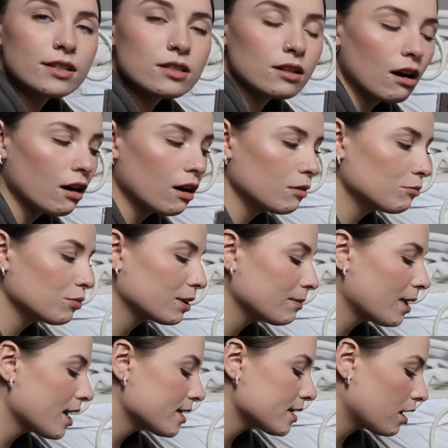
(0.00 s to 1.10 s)
I just can't bring
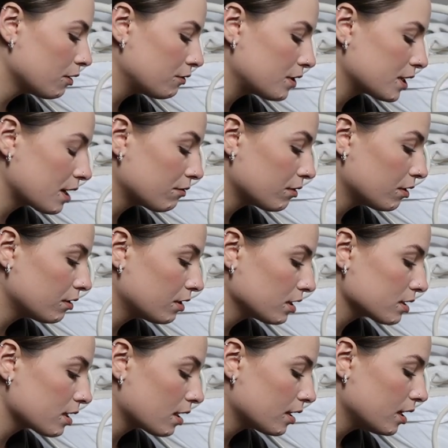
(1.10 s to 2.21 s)
myself to get rid of
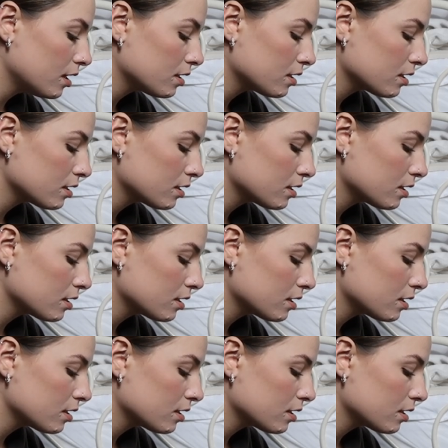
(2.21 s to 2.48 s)
things like this.